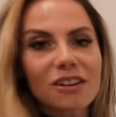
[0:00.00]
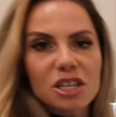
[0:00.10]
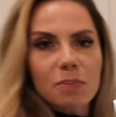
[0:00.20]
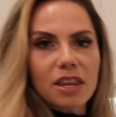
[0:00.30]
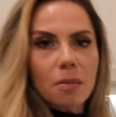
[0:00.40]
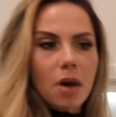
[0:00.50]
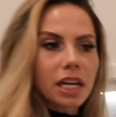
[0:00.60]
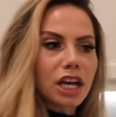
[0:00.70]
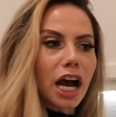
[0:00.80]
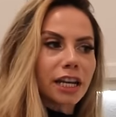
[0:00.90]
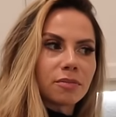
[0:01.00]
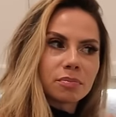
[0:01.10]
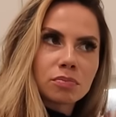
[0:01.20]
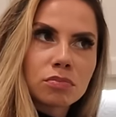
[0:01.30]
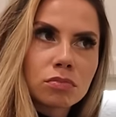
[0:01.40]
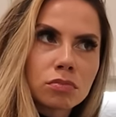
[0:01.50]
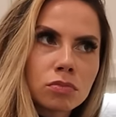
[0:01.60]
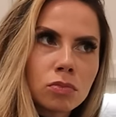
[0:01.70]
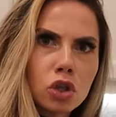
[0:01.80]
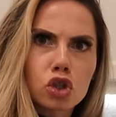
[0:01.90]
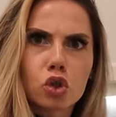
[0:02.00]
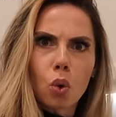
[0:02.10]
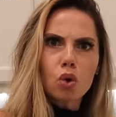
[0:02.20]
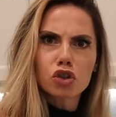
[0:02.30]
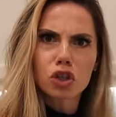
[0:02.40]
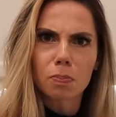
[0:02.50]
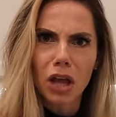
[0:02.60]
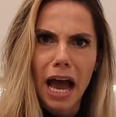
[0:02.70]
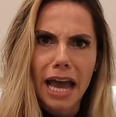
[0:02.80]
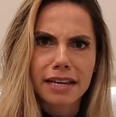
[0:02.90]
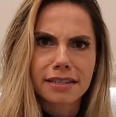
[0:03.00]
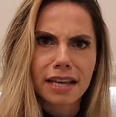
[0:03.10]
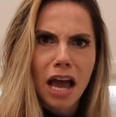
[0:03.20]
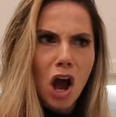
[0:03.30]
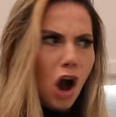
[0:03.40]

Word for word: you going to spend the money on? School supplies.